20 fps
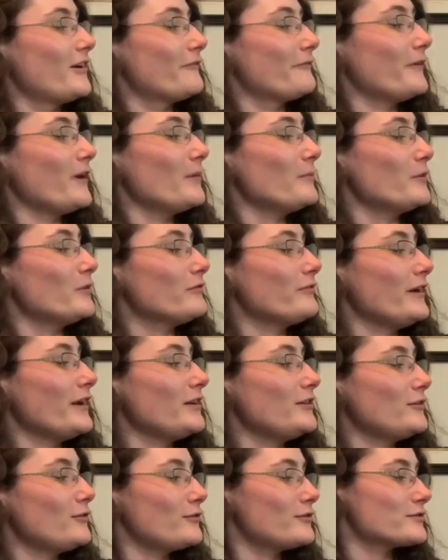Farmer Ray
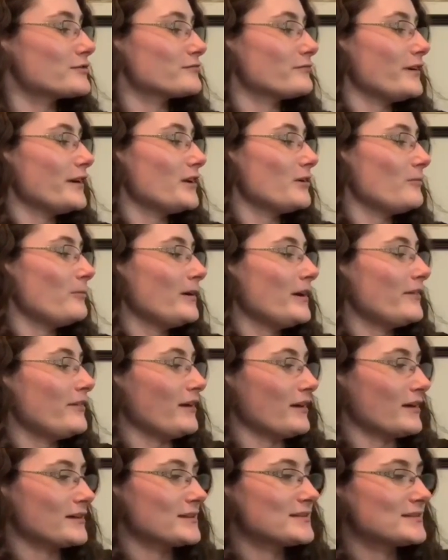noticed right away
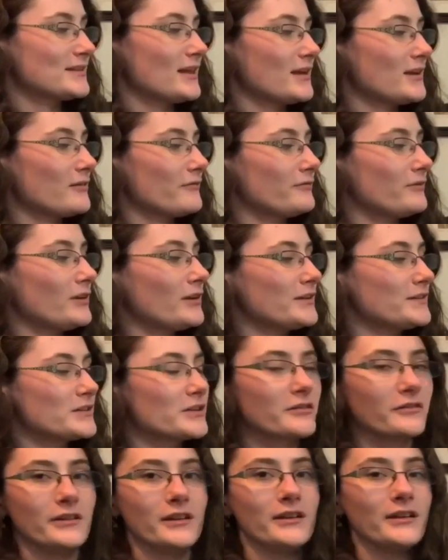that instead of nice
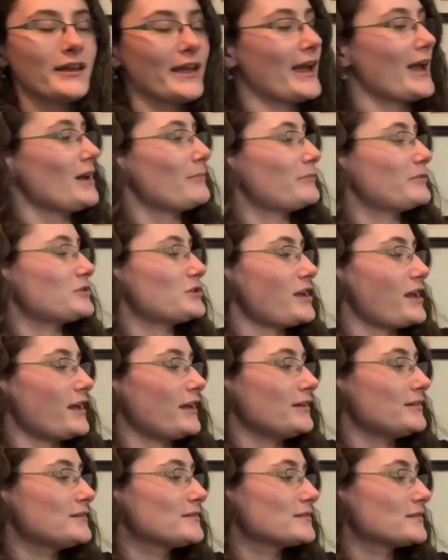green cabbage
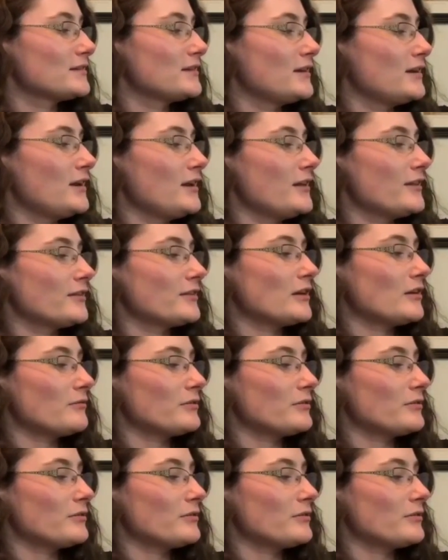heads, there